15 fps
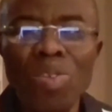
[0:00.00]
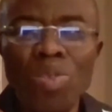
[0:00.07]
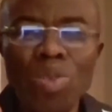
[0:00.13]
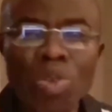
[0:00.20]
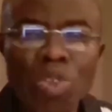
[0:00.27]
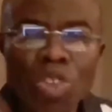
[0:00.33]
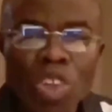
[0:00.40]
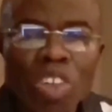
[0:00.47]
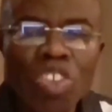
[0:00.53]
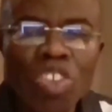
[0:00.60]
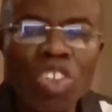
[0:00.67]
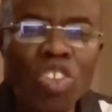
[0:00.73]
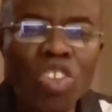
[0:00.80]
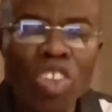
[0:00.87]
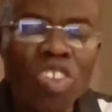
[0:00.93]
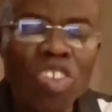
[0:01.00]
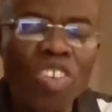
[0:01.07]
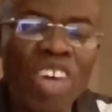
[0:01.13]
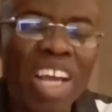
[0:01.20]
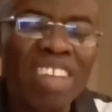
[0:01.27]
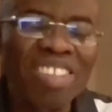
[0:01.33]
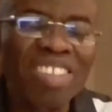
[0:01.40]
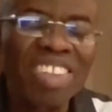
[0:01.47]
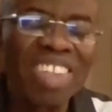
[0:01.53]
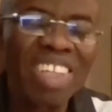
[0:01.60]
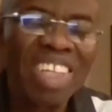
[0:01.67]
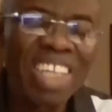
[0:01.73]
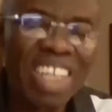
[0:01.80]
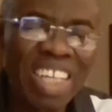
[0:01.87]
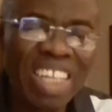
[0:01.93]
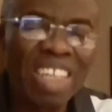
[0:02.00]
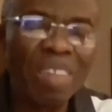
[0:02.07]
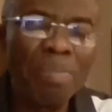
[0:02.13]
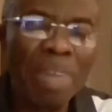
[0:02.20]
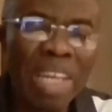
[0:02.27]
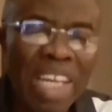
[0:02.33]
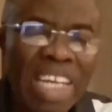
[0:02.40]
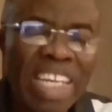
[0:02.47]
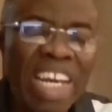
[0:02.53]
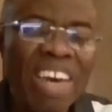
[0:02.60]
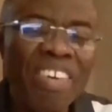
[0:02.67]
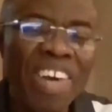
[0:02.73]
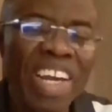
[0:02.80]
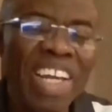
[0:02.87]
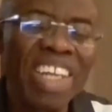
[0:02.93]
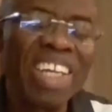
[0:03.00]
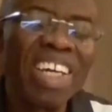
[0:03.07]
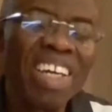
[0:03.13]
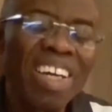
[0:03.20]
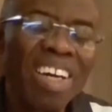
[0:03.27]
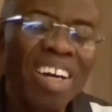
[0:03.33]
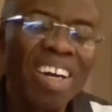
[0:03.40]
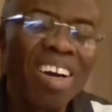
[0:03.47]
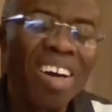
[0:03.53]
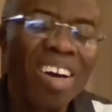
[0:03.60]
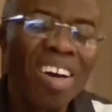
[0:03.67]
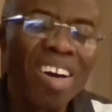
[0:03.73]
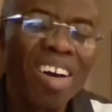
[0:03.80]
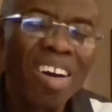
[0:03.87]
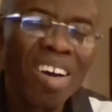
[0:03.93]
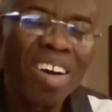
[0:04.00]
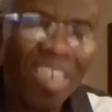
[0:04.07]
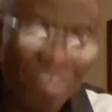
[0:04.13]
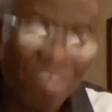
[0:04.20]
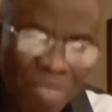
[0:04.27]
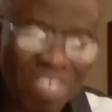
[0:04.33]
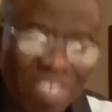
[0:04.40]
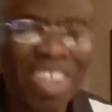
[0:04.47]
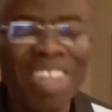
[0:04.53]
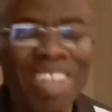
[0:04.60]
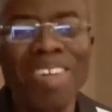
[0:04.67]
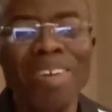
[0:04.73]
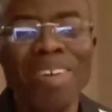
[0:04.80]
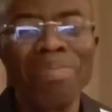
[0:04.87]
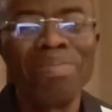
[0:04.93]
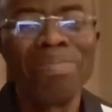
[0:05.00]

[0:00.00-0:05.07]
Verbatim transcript: to join Jesus Christ in the millennial reign of his kingdom.